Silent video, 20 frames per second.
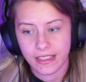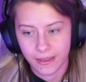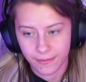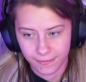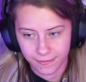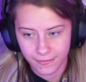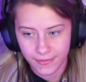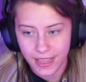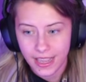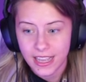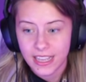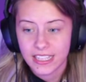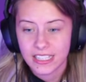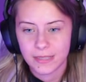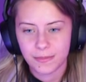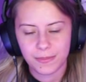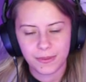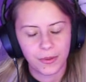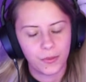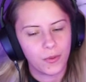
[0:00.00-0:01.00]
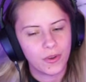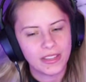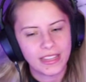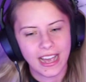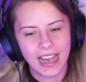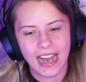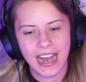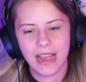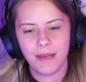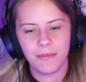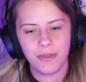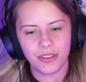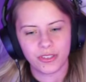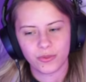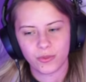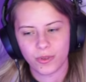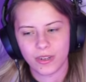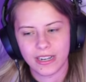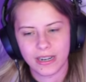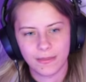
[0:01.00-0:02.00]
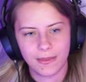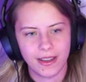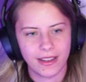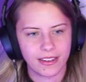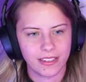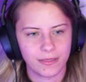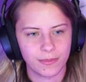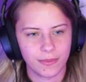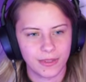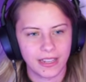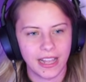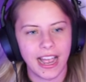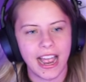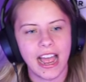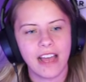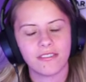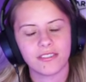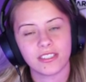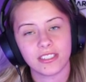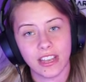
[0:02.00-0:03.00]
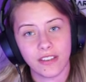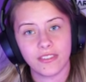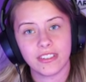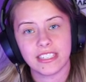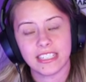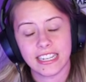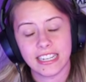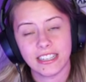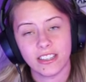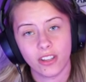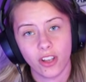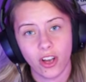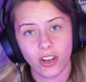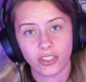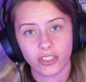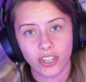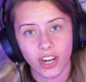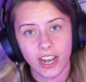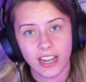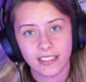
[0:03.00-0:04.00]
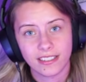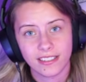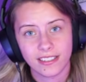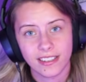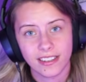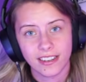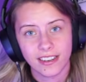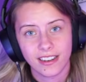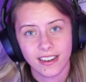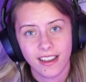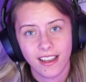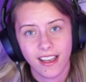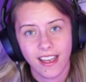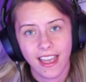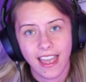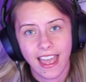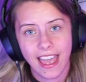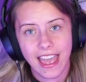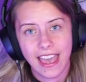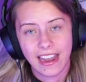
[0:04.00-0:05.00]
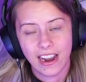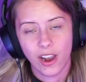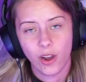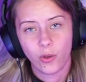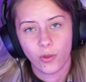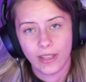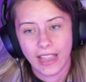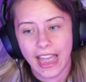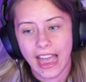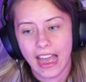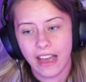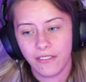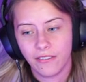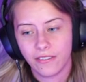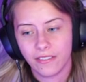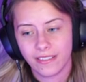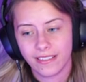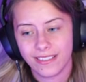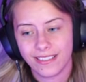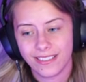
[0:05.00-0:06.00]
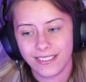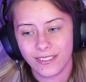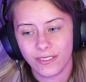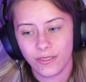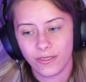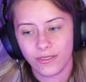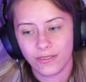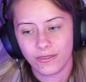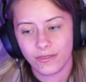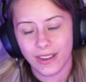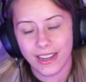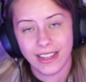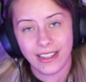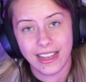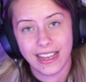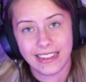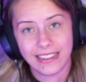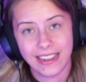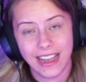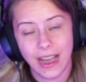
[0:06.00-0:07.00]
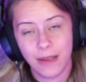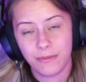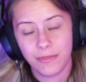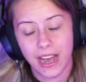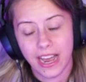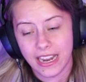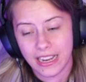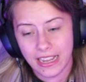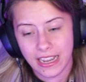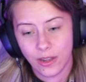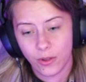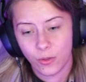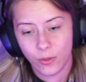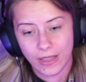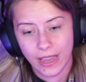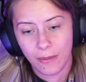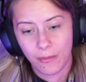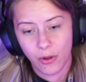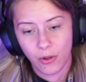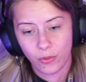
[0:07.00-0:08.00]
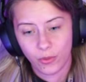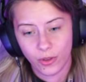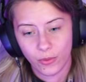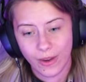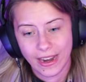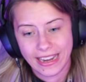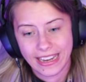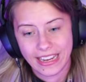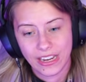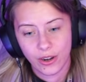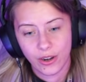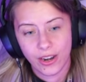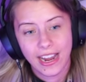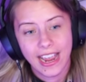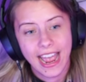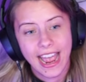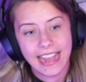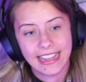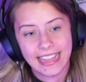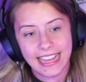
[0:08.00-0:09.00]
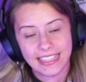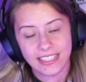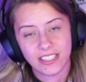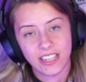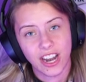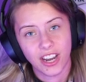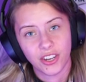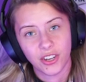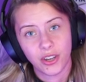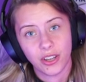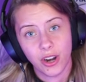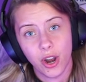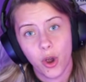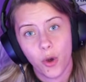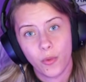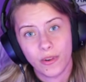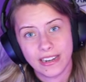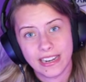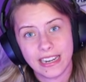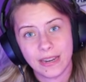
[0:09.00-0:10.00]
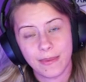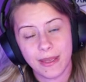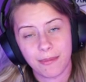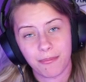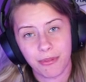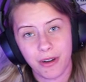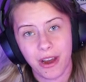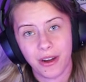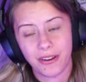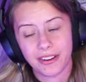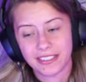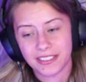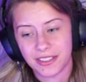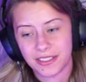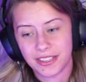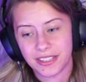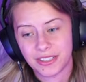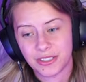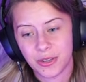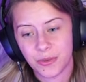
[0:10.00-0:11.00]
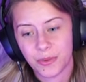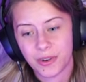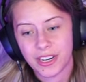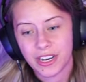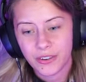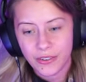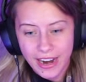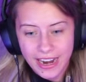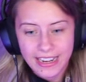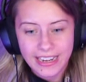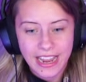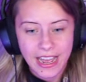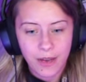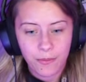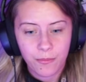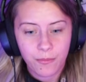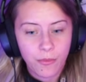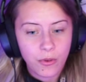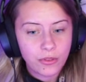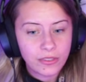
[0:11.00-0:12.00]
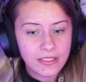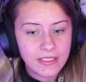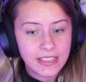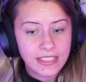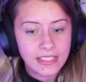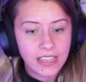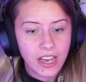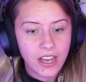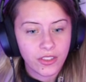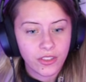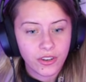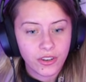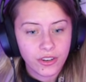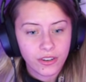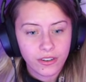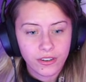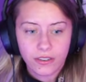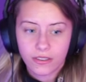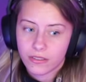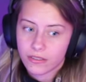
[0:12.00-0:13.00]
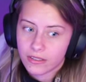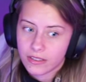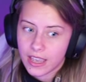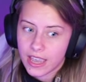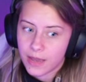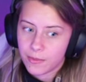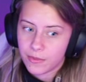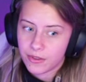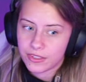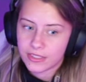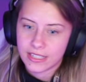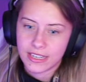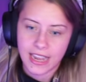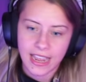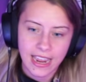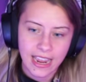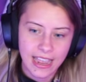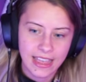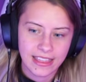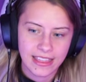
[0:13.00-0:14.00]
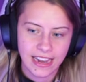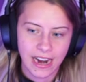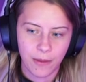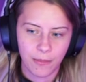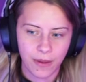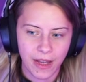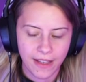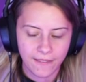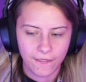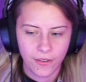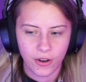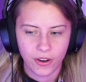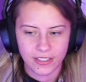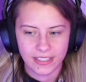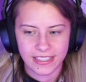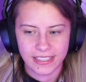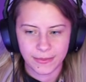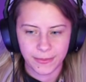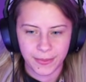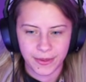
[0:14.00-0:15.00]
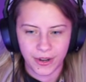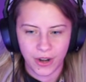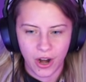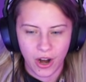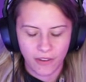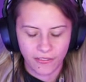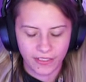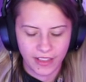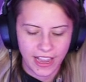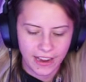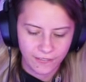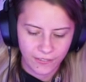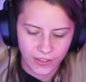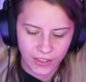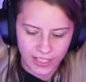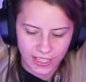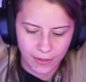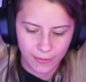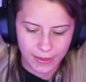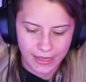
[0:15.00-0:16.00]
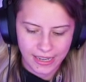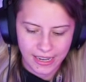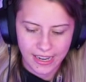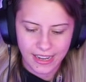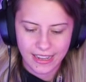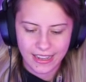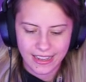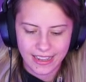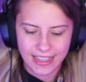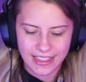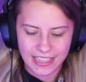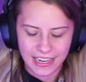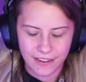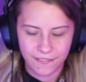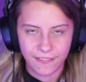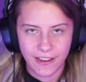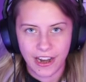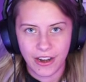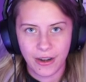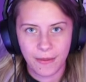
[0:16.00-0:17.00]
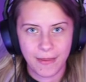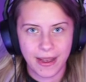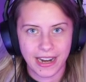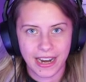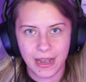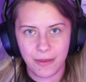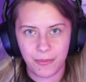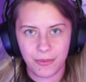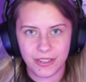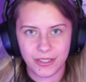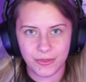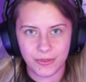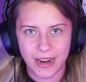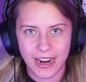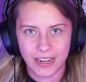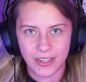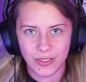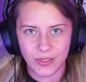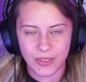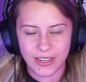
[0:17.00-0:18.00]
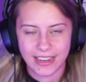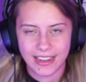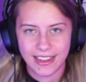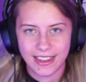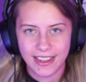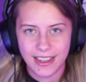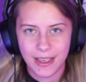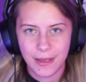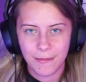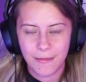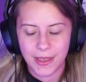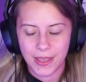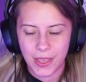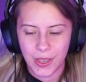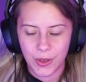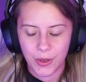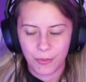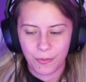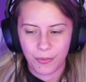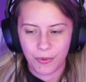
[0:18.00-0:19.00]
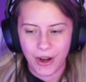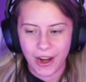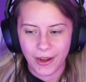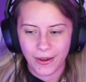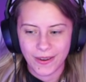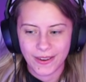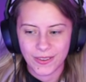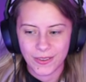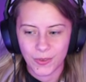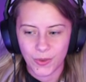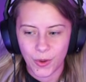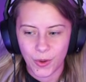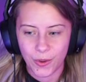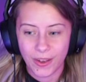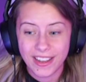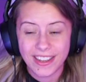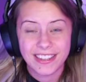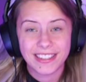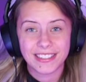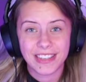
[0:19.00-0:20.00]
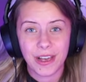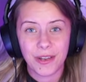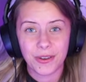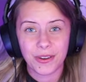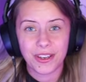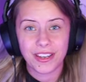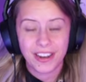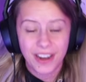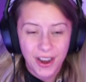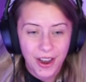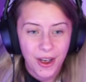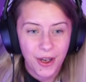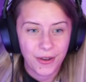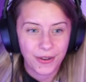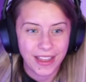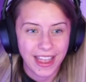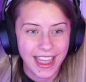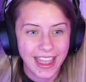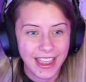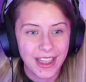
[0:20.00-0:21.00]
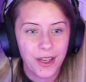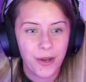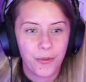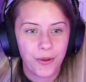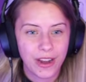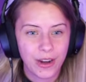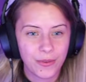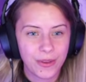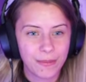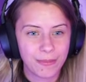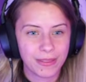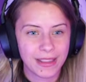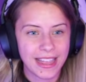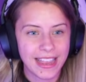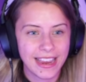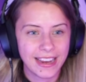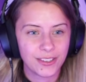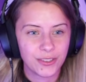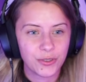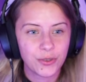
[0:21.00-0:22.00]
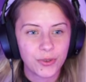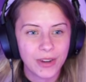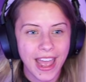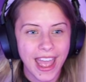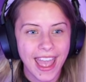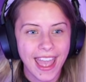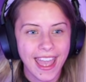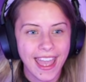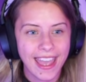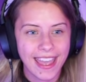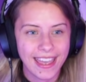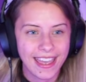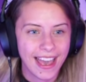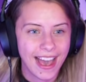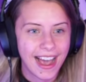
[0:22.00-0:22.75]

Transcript: Mm -hmm. Split, one that I'm most worried about is split. I have 17 long shots, and I only have well, I, I'm not, I only, I'm only right here, and that's not good. We need to make progress on this. So we're gonna grind out most of these other camos today, and then I'll probably focus on Splinter offline for a little bit, and then I'll fire it back up once we're actually making good progress. So, sound good? Okay, what are we playing today?